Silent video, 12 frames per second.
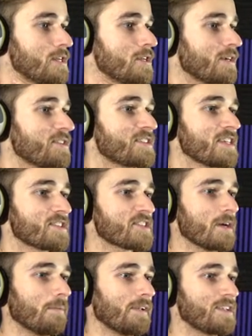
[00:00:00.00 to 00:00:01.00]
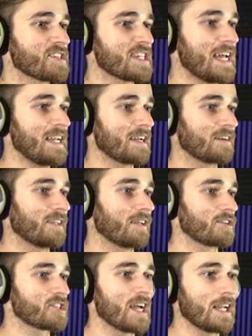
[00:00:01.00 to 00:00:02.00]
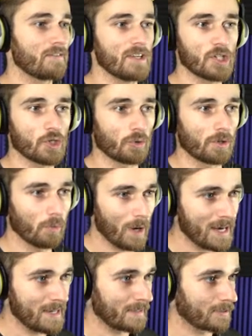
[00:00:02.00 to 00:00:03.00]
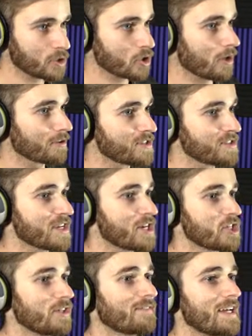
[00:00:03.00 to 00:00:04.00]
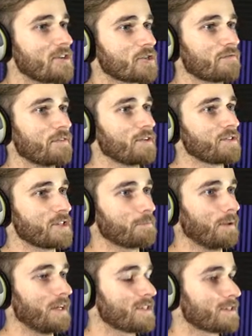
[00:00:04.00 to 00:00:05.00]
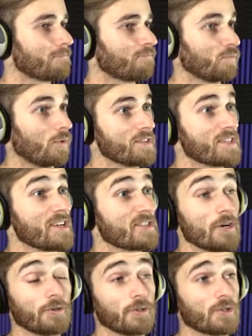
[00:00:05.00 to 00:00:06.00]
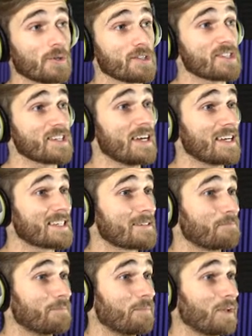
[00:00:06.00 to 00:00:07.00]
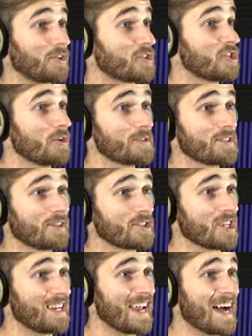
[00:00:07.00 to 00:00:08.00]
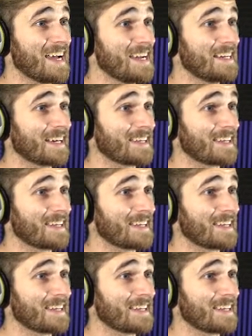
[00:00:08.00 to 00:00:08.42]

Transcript: You can sense someone is standing on the other side of each door, waiting. A strong sensation of danger fills this place. Well, it says go through door six, but there's no, there's a nine.